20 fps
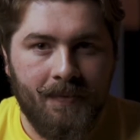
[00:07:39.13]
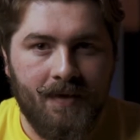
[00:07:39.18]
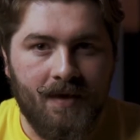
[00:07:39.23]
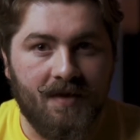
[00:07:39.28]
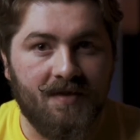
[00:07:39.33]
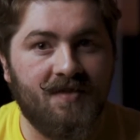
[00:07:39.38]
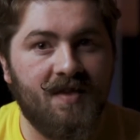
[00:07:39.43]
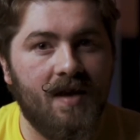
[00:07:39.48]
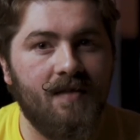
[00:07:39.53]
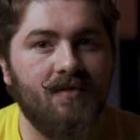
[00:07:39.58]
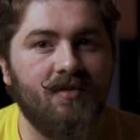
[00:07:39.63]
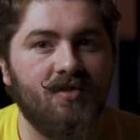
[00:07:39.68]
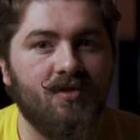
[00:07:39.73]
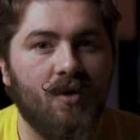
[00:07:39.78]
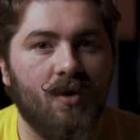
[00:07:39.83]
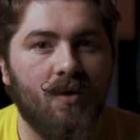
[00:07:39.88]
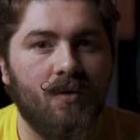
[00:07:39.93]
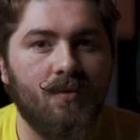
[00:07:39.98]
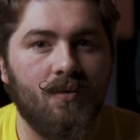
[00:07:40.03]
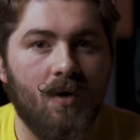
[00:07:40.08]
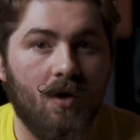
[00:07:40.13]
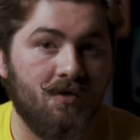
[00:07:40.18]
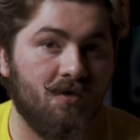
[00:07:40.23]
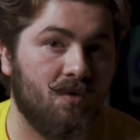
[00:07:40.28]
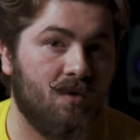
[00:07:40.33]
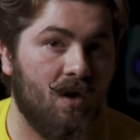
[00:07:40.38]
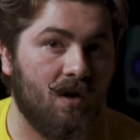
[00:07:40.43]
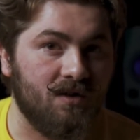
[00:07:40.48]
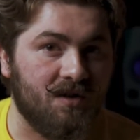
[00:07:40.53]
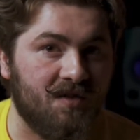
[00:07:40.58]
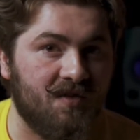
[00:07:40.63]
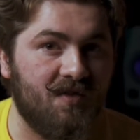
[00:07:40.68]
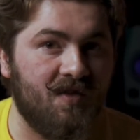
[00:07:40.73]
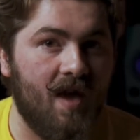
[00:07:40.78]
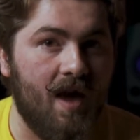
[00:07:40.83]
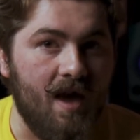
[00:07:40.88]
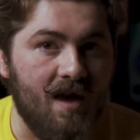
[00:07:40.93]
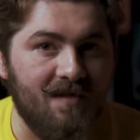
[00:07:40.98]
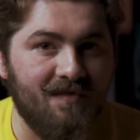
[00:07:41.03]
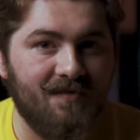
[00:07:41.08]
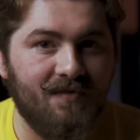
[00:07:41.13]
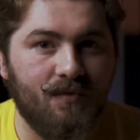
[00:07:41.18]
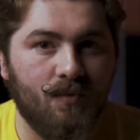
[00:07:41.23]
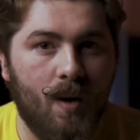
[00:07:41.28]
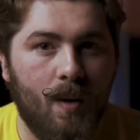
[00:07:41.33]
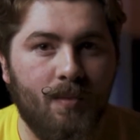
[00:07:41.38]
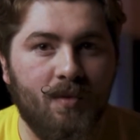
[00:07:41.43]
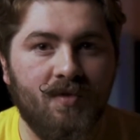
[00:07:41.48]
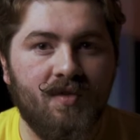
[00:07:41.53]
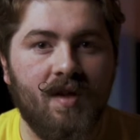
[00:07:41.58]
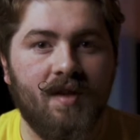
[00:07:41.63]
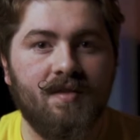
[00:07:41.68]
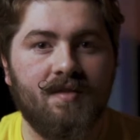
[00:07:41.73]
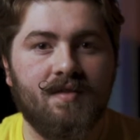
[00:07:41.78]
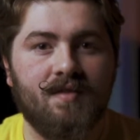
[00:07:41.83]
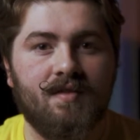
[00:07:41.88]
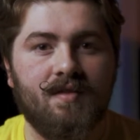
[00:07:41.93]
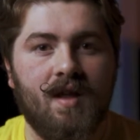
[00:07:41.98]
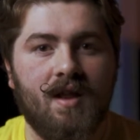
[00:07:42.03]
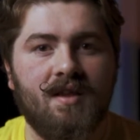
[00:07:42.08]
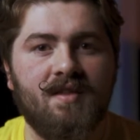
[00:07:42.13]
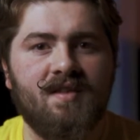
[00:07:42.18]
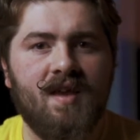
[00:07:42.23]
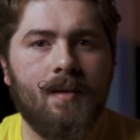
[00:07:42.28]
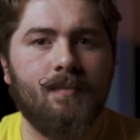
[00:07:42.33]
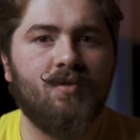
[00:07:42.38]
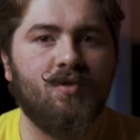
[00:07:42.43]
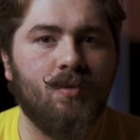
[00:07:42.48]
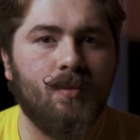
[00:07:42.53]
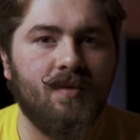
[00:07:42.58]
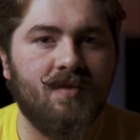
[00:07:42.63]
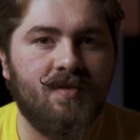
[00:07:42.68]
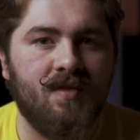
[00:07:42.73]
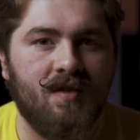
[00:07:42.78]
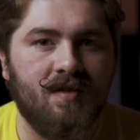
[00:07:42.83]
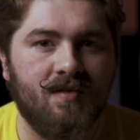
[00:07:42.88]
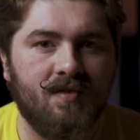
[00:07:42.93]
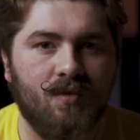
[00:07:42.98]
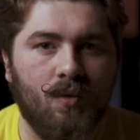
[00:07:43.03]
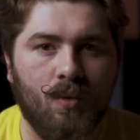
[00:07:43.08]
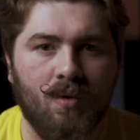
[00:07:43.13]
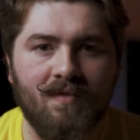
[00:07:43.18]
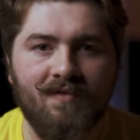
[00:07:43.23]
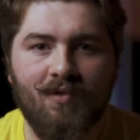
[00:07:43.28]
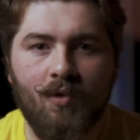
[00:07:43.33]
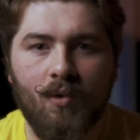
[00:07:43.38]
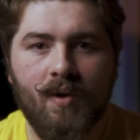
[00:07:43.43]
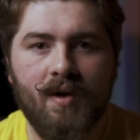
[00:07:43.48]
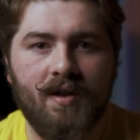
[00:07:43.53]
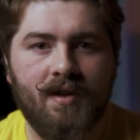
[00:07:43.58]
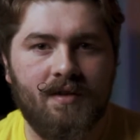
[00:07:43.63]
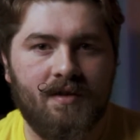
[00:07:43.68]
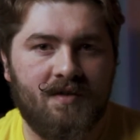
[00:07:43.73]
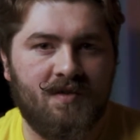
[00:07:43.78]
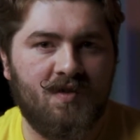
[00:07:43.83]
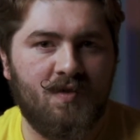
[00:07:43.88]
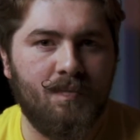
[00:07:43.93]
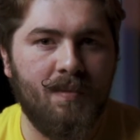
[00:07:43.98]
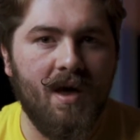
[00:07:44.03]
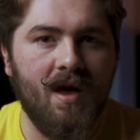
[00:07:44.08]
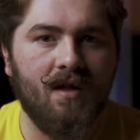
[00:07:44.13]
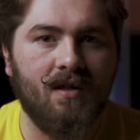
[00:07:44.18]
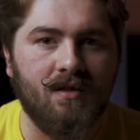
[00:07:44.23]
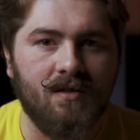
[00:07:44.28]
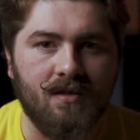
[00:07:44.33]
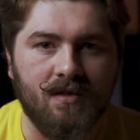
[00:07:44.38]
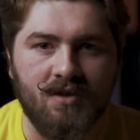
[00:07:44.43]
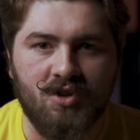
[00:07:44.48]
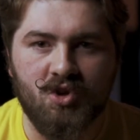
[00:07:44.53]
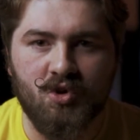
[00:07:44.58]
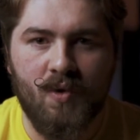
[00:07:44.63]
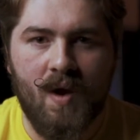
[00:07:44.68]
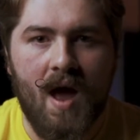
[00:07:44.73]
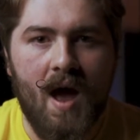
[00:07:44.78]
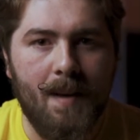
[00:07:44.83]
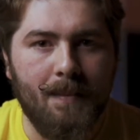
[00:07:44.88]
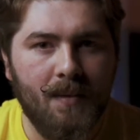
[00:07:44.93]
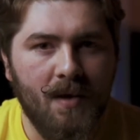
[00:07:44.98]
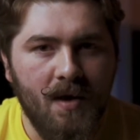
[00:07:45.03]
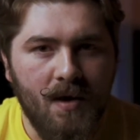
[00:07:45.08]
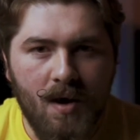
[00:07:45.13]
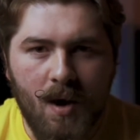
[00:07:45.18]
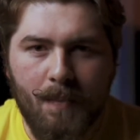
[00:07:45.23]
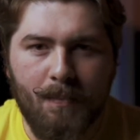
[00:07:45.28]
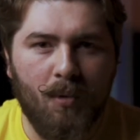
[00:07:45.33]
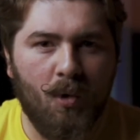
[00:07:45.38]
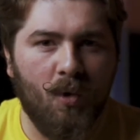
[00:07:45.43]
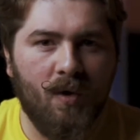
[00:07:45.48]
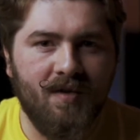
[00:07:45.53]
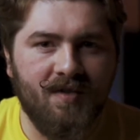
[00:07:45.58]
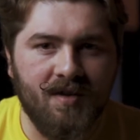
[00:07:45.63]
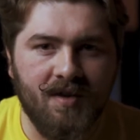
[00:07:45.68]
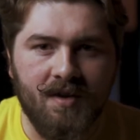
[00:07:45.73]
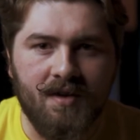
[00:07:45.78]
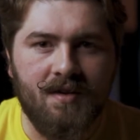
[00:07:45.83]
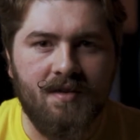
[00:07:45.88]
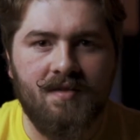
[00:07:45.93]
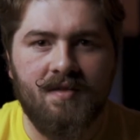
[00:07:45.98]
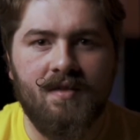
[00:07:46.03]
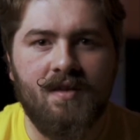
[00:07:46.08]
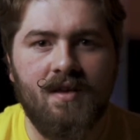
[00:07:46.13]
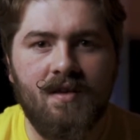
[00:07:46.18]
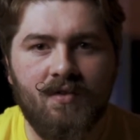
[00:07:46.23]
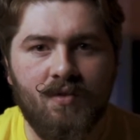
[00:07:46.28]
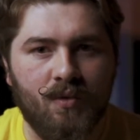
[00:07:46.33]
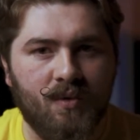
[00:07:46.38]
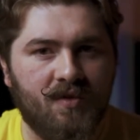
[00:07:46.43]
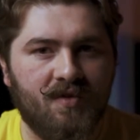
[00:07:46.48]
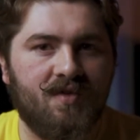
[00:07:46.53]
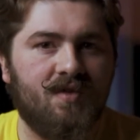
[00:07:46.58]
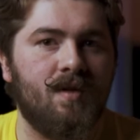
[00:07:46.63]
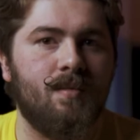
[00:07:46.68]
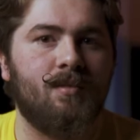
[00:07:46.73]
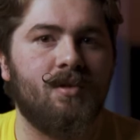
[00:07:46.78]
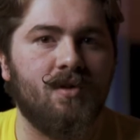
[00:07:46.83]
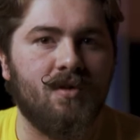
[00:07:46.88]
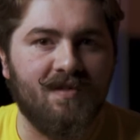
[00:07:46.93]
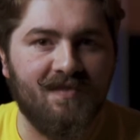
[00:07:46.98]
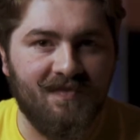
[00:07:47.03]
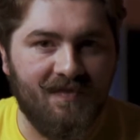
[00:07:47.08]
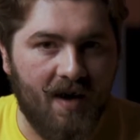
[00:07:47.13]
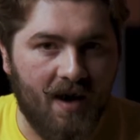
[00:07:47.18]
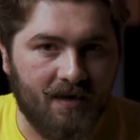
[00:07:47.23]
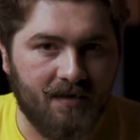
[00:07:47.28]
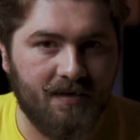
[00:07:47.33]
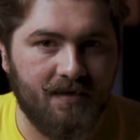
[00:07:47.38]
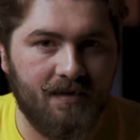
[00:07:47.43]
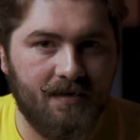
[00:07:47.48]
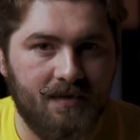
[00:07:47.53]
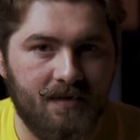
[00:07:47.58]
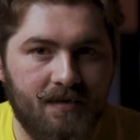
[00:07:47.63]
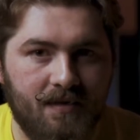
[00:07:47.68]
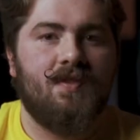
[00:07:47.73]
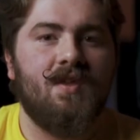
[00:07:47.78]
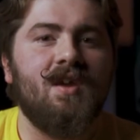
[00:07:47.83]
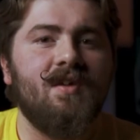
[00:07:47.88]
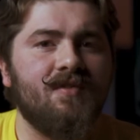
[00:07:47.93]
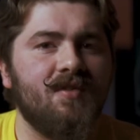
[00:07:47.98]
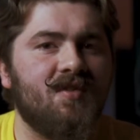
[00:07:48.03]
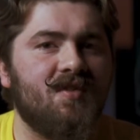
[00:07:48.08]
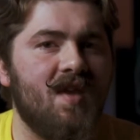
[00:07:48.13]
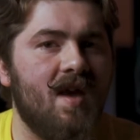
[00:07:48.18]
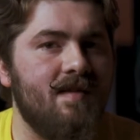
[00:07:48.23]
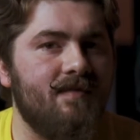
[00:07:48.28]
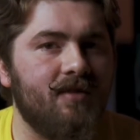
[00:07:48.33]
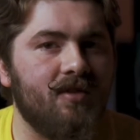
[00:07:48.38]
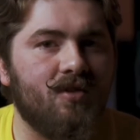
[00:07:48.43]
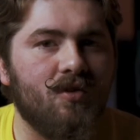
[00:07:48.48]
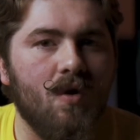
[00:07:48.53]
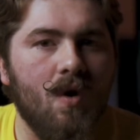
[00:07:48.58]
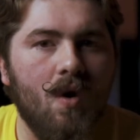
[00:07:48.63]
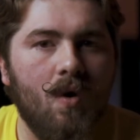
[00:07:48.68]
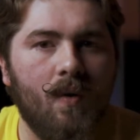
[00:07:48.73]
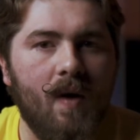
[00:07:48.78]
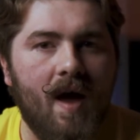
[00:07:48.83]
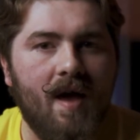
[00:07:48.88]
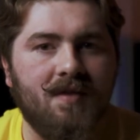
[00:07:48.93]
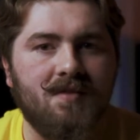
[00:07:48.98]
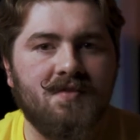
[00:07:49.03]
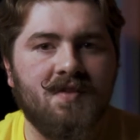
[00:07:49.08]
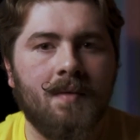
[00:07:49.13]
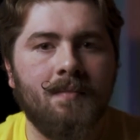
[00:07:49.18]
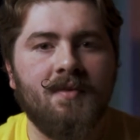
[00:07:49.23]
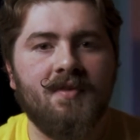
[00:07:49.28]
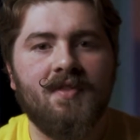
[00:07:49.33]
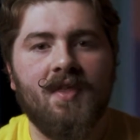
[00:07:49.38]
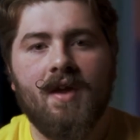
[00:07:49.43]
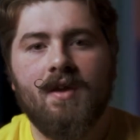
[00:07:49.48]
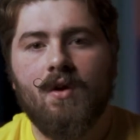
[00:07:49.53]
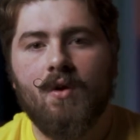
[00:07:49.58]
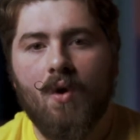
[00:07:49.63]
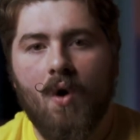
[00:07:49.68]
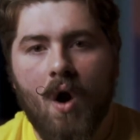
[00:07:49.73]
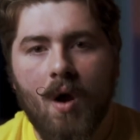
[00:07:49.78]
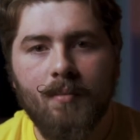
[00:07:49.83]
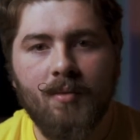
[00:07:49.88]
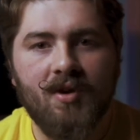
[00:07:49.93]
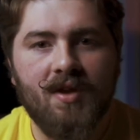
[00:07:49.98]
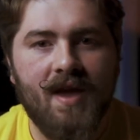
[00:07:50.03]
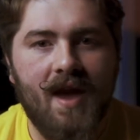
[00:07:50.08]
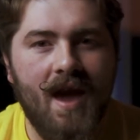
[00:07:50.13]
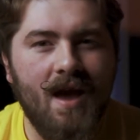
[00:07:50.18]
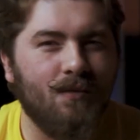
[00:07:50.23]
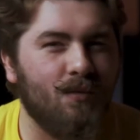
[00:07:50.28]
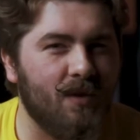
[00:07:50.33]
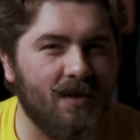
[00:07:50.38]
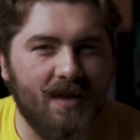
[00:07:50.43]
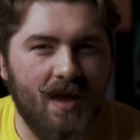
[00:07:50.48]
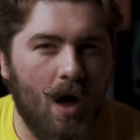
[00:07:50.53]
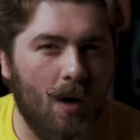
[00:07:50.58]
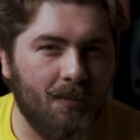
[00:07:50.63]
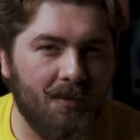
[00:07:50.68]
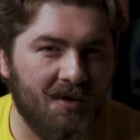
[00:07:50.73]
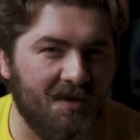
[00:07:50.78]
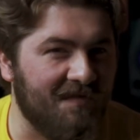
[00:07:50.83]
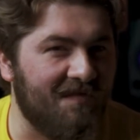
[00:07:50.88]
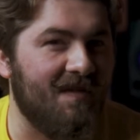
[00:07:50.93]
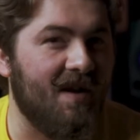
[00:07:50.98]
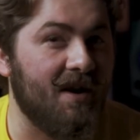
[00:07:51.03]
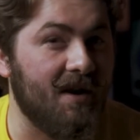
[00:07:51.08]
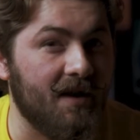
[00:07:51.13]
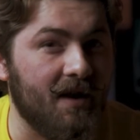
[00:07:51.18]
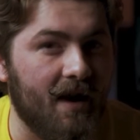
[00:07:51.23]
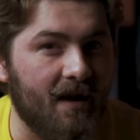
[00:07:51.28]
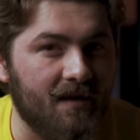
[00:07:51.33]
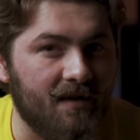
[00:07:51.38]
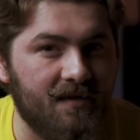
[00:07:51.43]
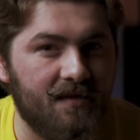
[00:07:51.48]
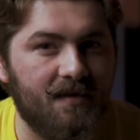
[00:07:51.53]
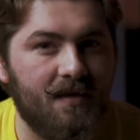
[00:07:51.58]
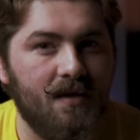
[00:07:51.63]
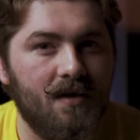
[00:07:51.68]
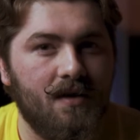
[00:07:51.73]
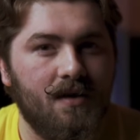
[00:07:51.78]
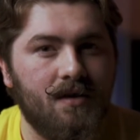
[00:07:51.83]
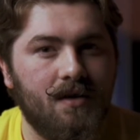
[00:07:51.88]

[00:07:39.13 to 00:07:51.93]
A saving throw, also called a save, represents an attempt to resist or avoid a spell, a trap, a poison, a disease, or a similar effect. Think of a saving throw as something that your armor can't really help you defend against.